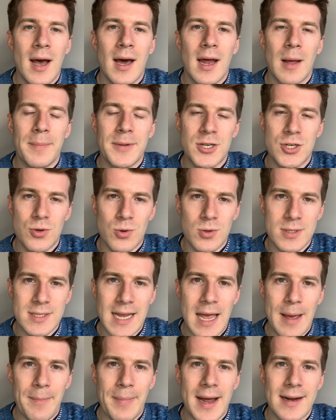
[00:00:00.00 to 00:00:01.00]
I'll be sure to
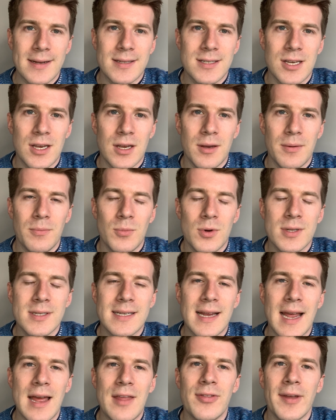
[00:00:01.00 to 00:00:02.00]
get back to you. Once
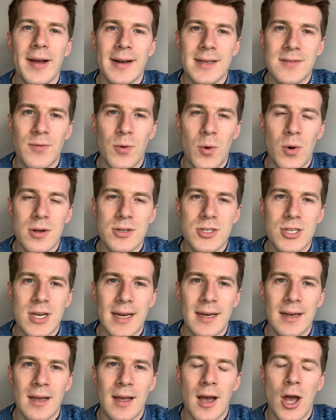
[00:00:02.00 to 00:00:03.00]
again, thanks for
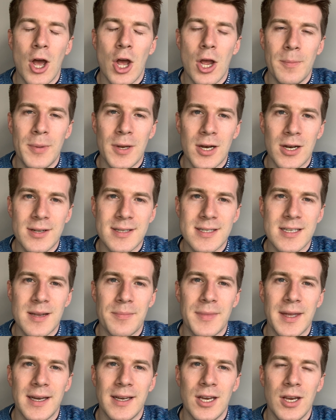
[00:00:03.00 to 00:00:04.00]
watching. I hope you learned
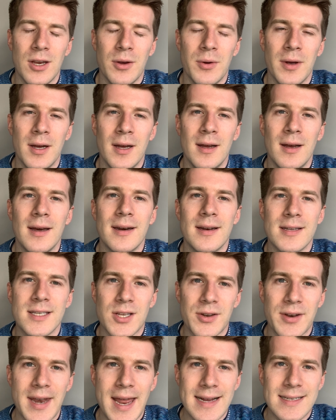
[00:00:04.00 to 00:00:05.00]
something new. And
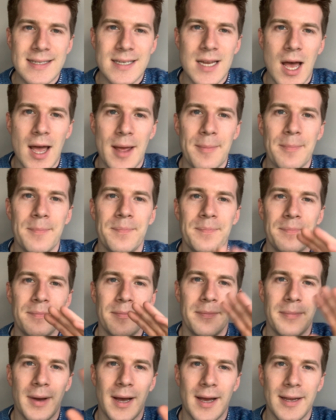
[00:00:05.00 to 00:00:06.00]
until next time,
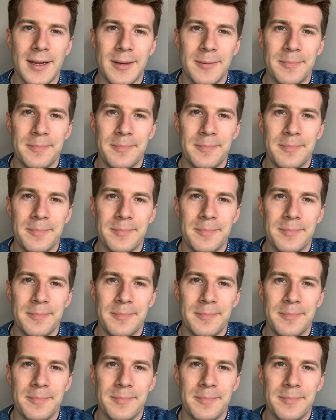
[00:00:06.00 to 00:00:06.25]
bye.